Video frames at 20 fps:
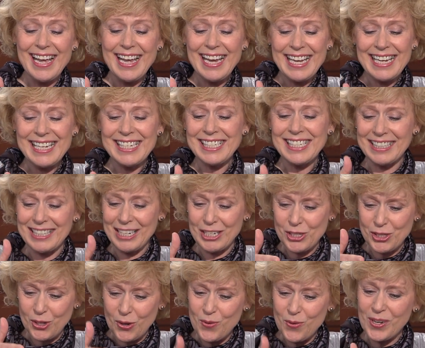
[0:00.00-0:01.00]
is that
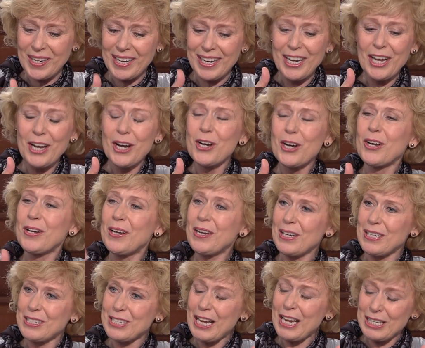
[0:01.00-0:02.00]
there's only,
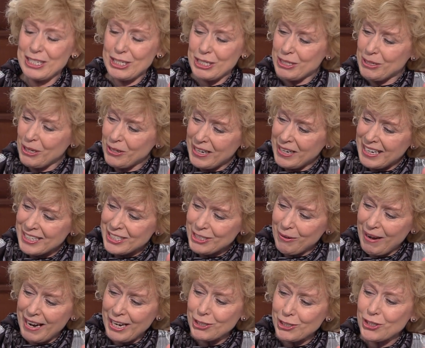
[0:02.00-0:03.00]
the
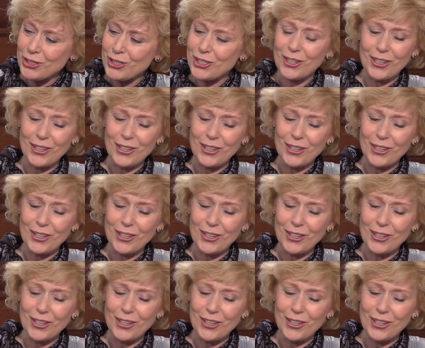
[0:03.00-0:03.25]
interactions